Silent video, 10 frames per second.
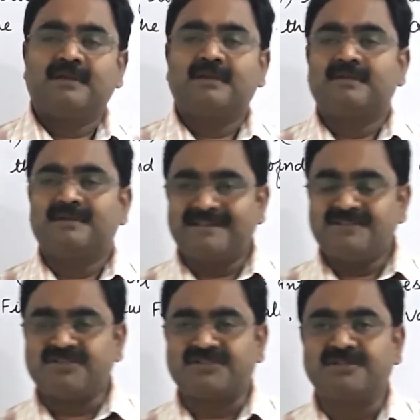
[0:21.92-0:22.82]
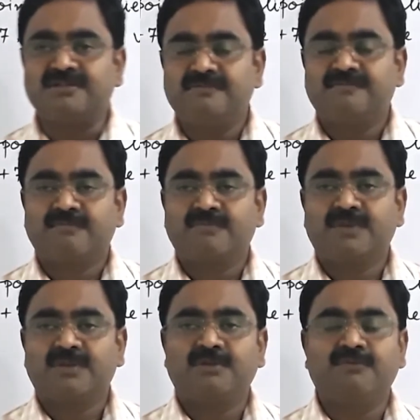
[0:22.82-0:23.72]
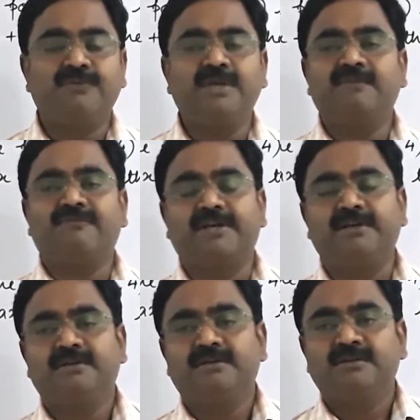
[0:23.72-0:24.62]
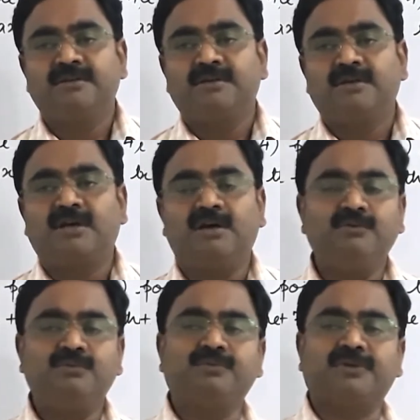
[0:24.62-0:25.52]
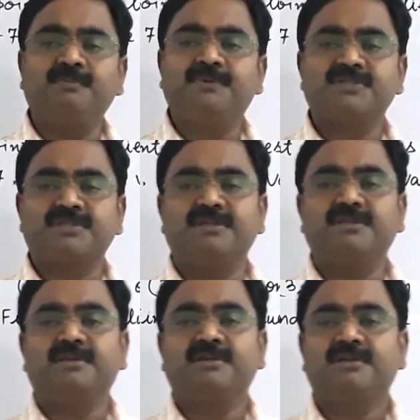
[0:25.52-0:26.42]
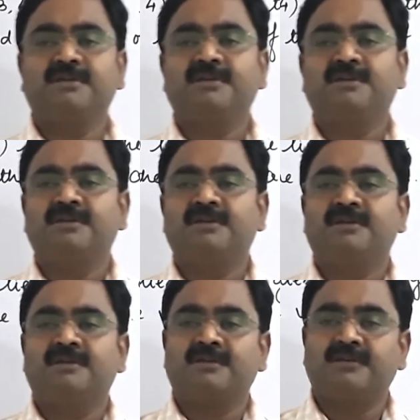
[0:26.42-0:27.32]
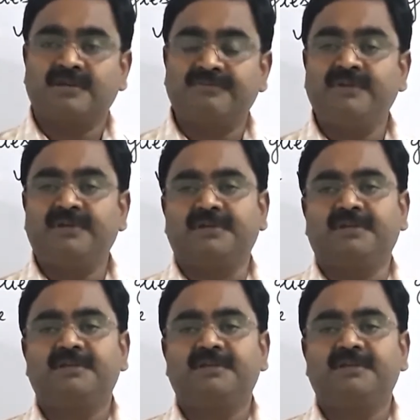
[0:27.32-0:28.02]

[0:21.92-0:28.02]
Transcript: last session, we have read how to represent graphically